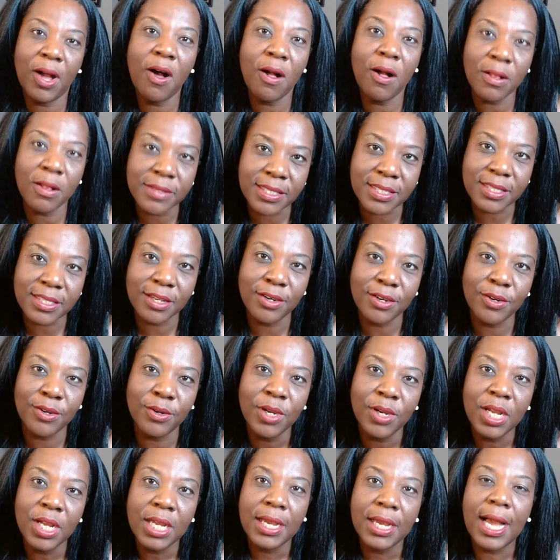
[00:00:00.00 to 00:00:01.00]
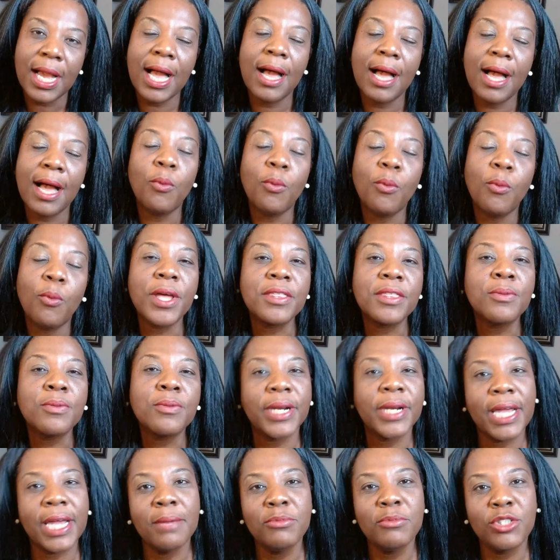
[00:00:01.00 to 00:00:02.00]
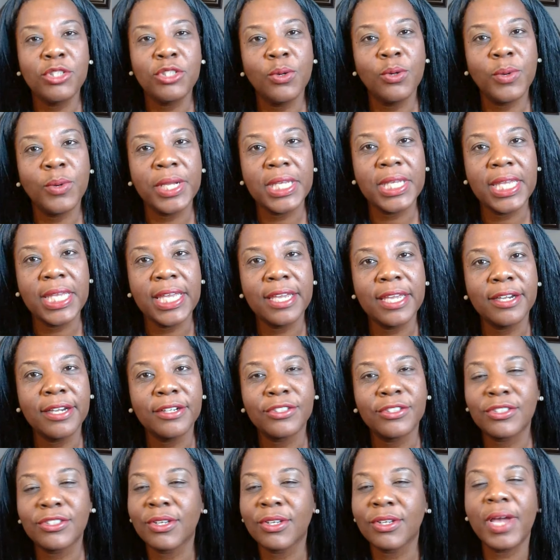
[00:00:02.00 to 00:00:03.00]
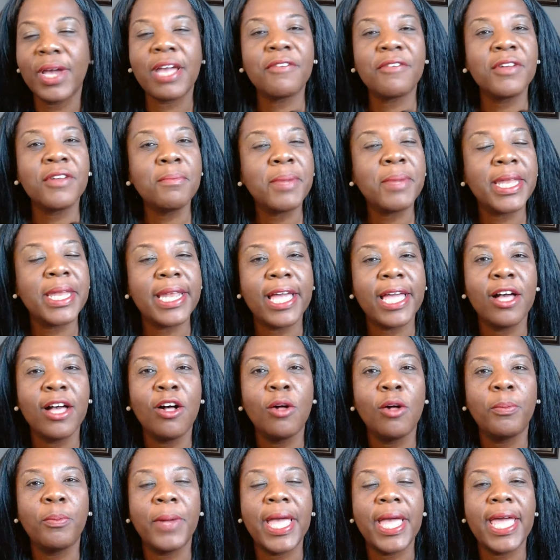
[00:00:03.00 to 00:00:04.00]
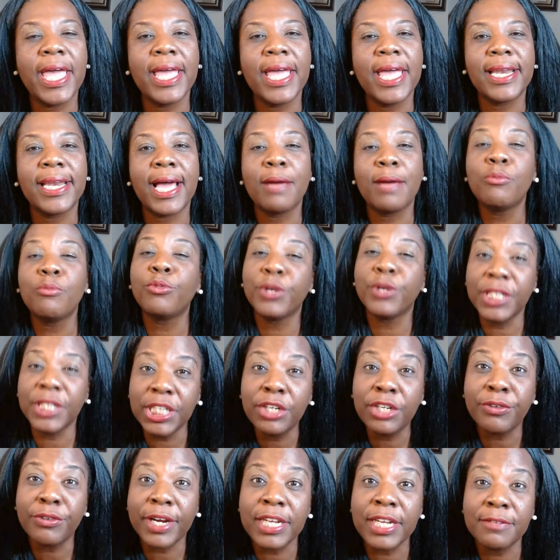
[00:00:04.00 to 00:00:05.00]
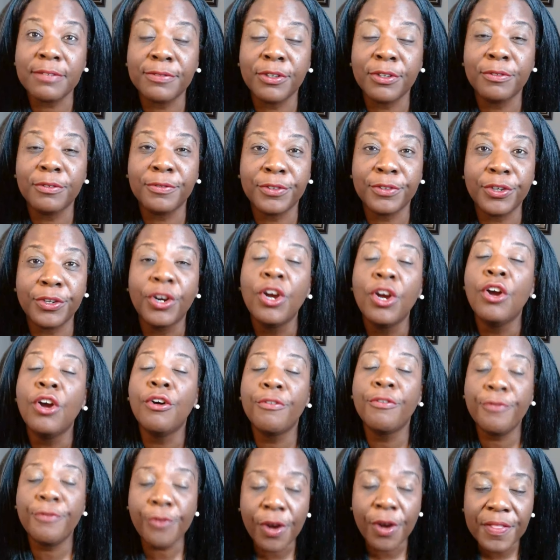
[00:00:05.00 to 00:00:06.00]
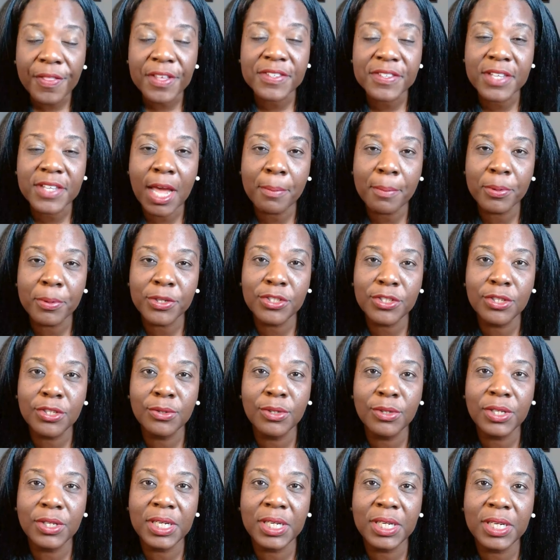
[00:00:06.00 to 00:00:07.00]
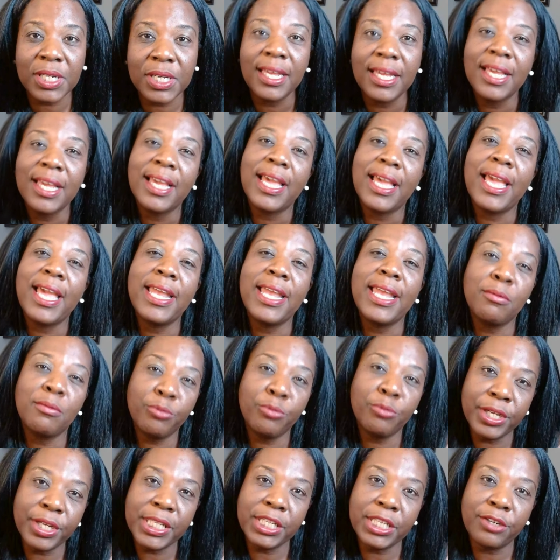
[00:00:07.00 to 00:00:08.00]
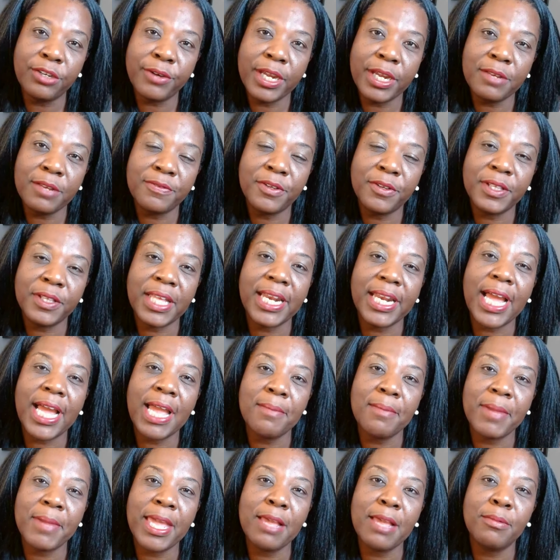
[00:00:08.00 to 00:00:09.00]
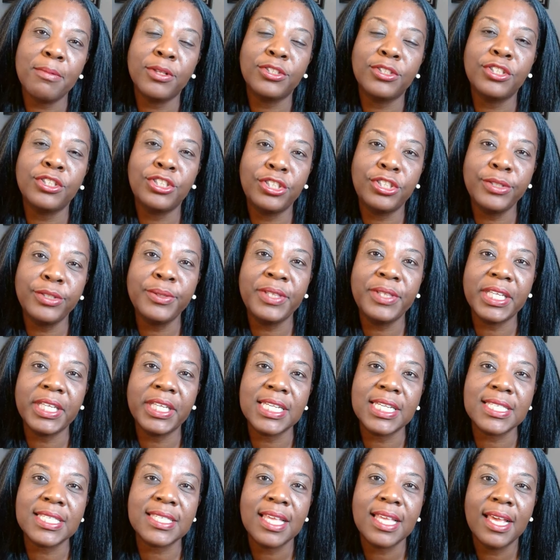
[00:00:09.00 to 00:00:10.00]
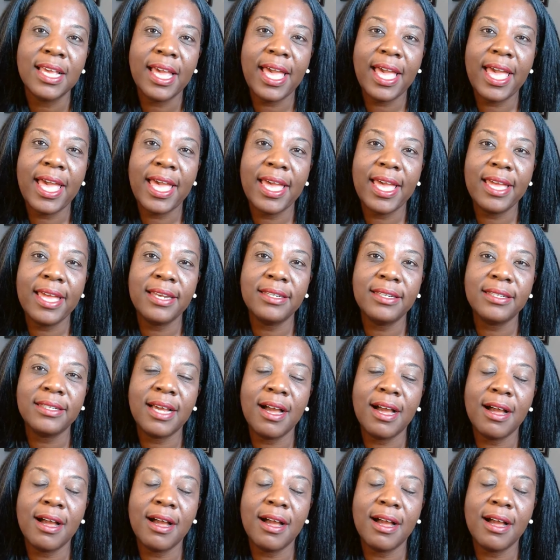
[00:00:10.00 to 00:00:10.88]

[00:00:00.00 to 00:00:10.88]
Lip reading: also with what I'm doing here. So every bit help, and I'm really grateful for this opportunity, and I'm really grateful that I'm able to do this and